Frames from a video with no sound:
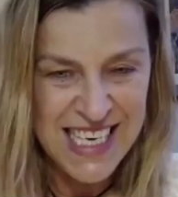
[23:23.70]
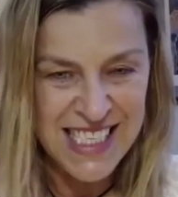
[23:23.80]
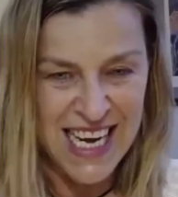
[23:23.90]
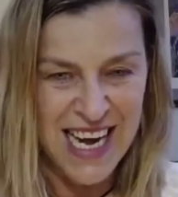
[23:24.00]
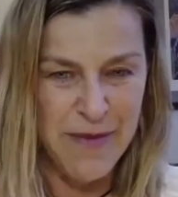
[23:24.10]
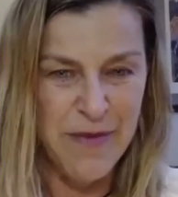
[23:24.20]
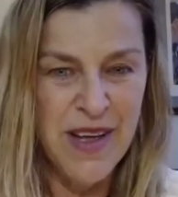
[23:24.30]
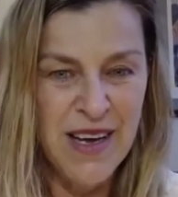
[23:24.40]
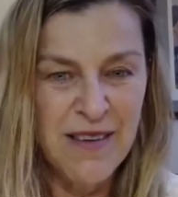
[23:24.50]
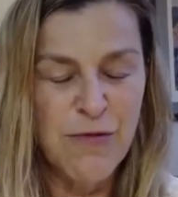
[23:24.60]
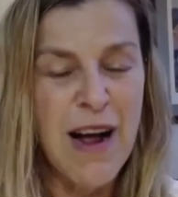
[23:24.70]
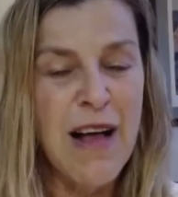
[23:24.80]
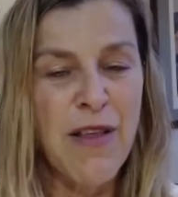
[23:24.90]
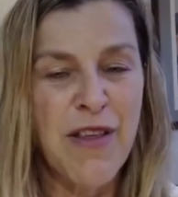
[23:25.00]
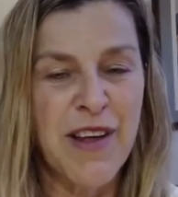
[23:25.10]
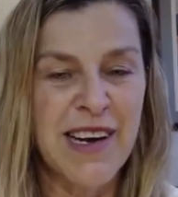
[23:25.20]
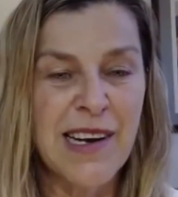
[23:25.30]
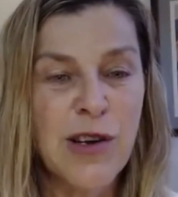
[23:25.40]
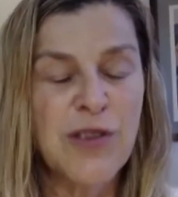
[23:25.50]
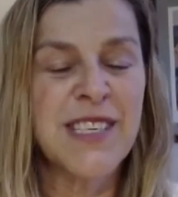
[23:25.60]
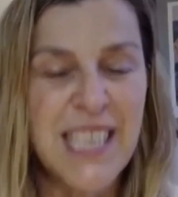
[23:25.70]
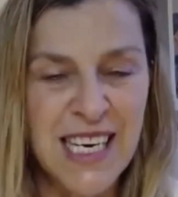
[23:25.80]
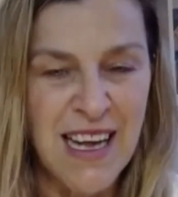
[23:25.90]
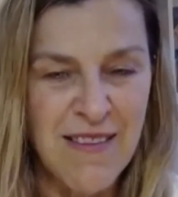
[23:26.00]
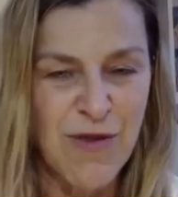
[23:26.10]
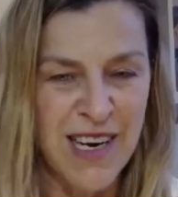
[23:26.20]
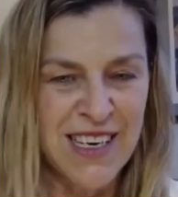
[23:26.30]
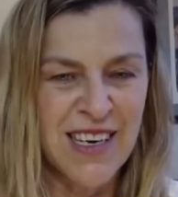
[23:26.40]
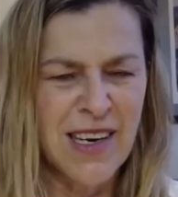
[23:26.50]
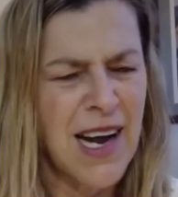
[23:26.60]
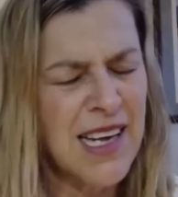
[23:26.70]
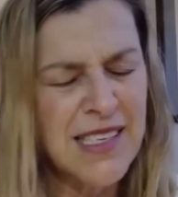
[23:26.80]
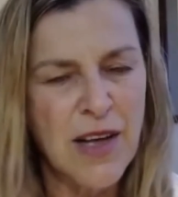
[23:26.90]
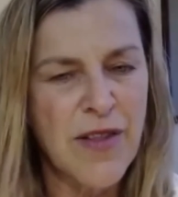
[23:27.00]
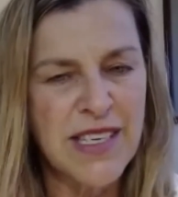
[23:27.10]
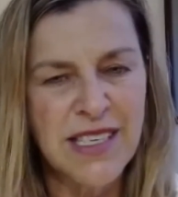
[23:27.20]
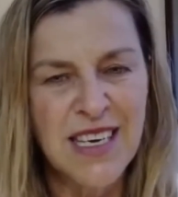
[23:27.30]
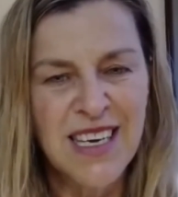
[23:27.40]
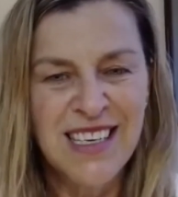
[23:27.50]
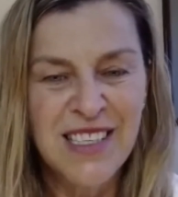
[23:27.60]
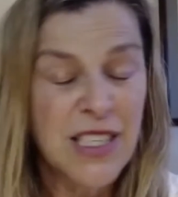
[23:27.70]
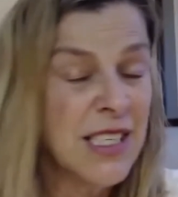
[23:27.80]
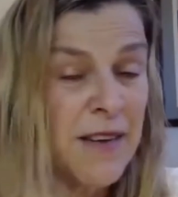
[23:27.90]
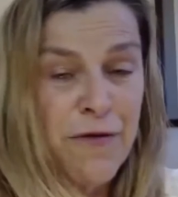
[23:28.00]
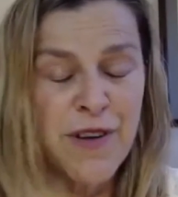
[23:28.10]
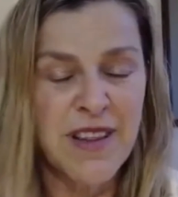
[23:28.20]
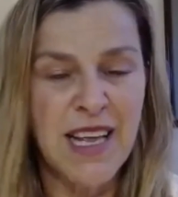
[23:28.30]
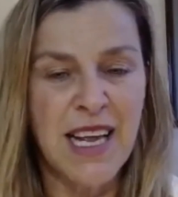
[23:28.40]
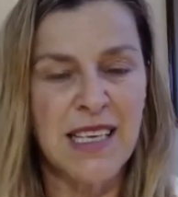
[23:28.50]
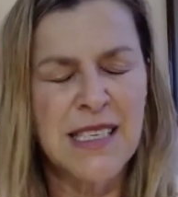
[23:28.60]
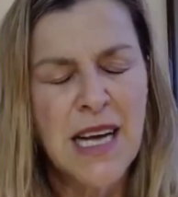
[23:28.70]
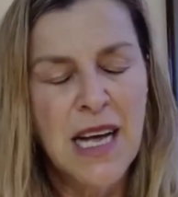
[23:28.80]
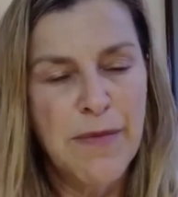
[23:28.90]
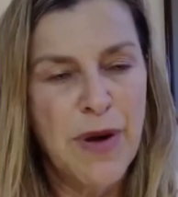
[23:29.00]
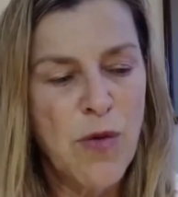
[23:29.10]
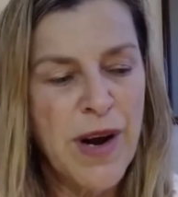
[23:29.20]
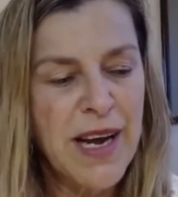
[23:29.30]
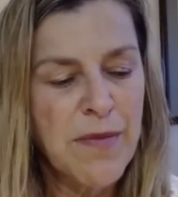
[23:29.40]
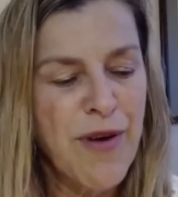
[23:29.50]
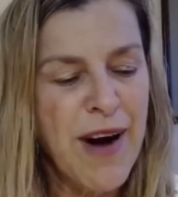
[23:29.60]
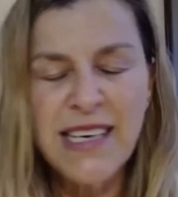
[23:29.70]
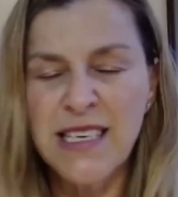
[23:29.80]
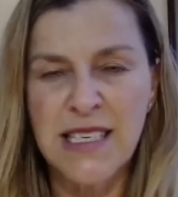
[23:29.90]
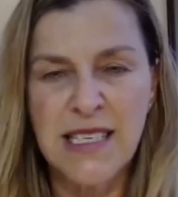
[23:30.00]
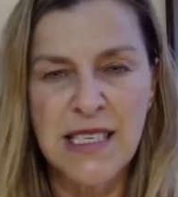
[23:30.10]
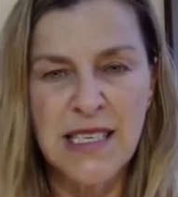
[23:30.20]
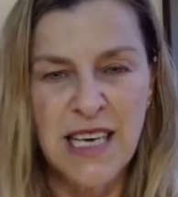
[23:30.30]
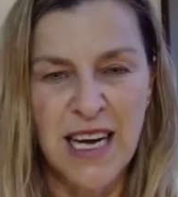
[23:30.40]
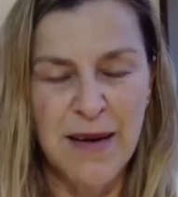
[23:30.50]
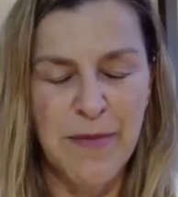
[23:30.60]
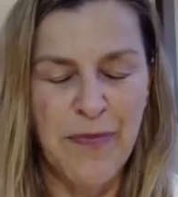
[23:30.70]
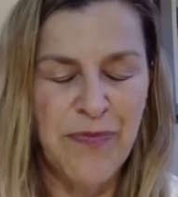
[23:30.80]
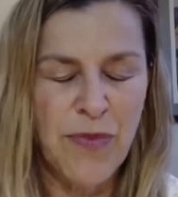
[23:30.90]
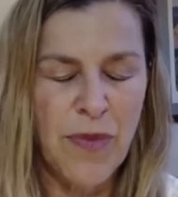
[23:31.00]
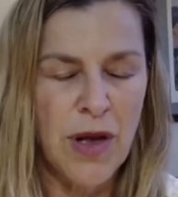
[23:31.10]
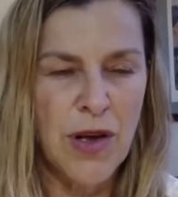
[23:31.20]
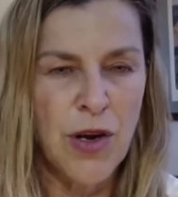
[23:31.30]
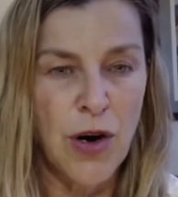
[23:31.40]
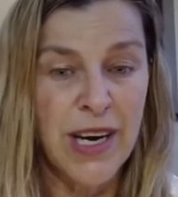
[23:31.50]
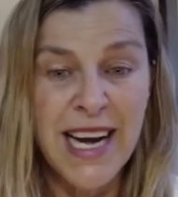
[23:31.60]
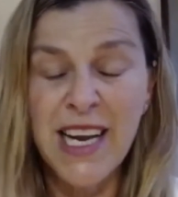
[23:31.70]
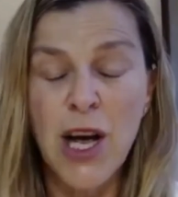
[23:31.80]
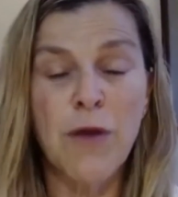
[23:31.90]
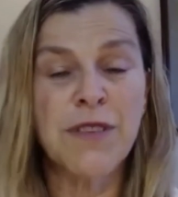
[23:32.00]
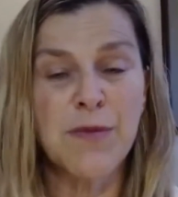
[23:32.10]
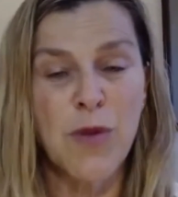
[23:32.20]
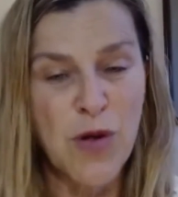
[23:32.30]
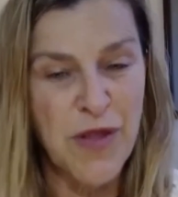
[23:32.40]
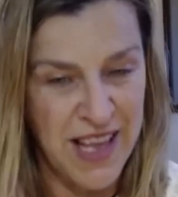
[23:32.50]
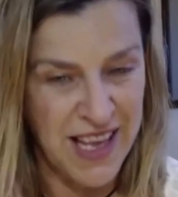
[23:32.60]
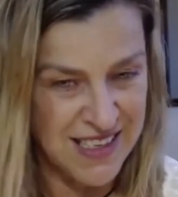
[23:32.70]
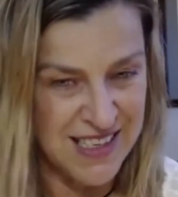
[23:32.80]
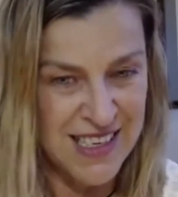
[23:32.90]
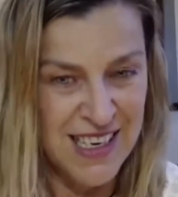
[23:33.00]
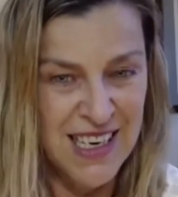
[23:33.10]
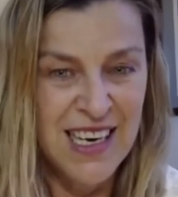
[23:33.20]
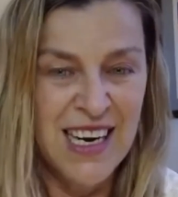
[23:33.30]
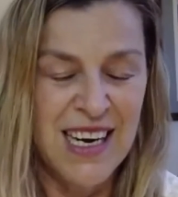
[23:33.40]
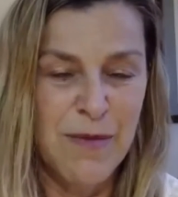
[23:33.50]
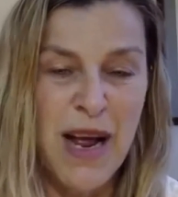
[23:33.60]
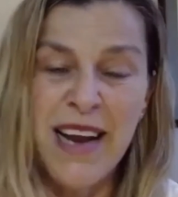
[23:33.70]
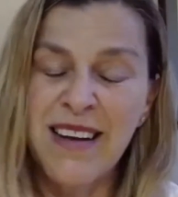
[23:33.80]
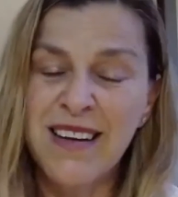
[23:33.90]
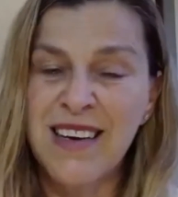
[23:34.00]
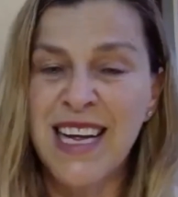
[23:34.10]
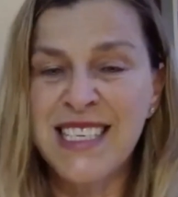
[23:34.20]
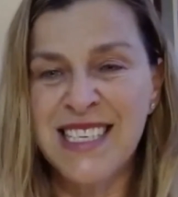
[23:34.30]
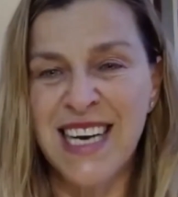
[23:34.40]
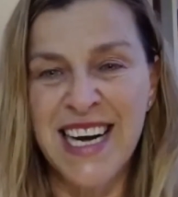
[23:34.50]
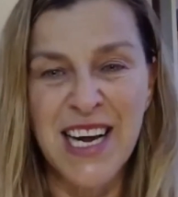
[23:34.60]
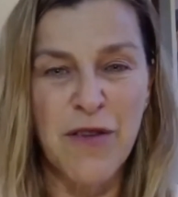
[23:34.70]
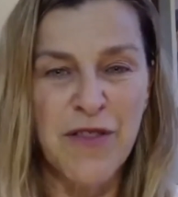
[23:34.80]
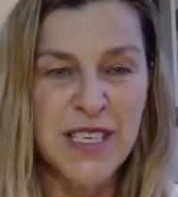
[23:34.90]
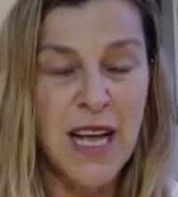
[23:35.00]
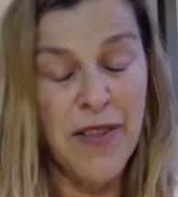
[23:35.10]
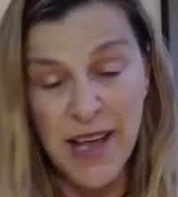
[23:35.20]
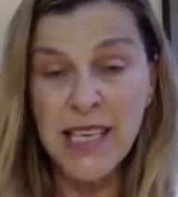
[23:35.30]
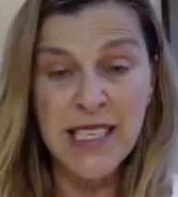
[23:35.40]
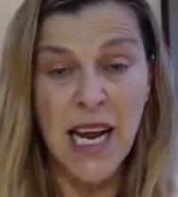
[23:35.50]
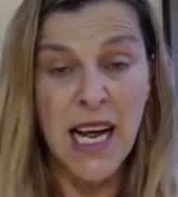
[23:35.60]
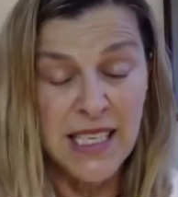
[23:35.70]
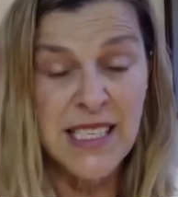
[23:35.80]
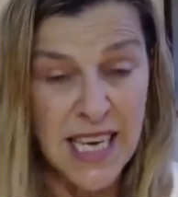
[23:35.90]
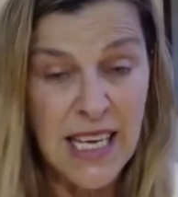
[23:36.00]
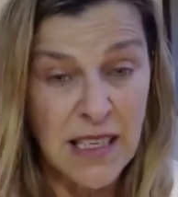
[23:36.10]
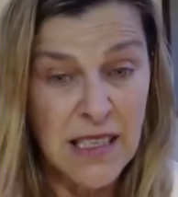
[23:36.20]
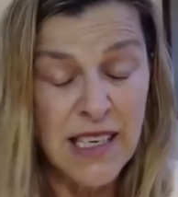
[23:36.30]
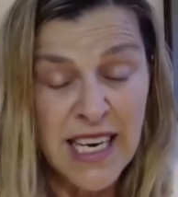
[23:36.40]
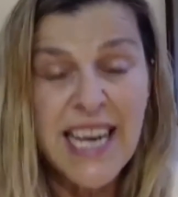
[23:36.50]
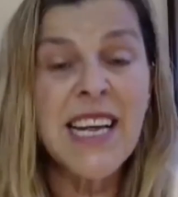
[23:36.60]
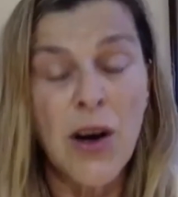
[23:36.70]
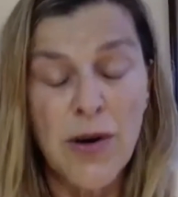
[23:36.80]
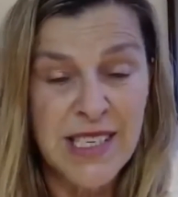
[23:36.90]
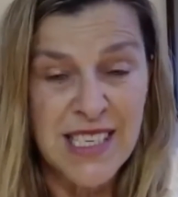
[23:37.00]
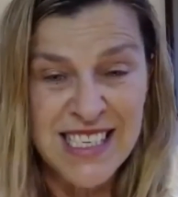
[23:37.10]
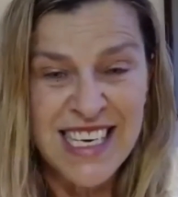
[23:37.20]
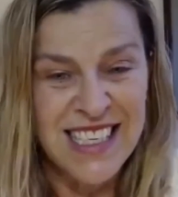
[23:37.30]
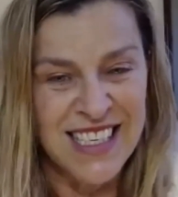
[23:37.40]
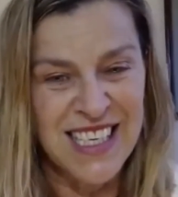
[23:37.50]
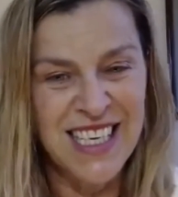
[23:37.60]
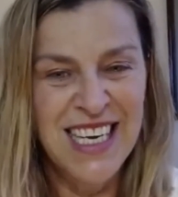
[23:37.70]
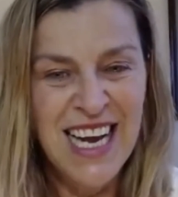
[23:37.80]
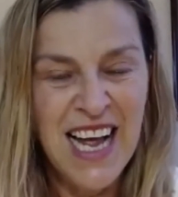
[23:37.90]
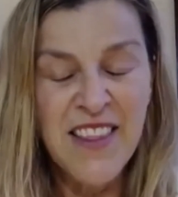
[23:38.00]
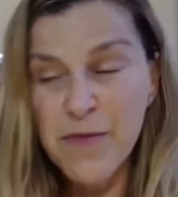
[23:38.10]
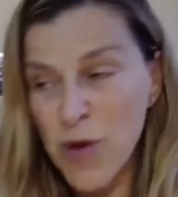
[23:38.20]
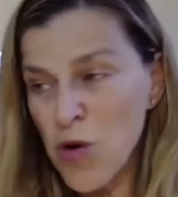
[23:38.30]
game rather than losing a loved one. Okay. So there's different things, but we can practice, you know, letting go of small things. And it's letting go of this. I think it's like a skill. Letting go is a skill. And the more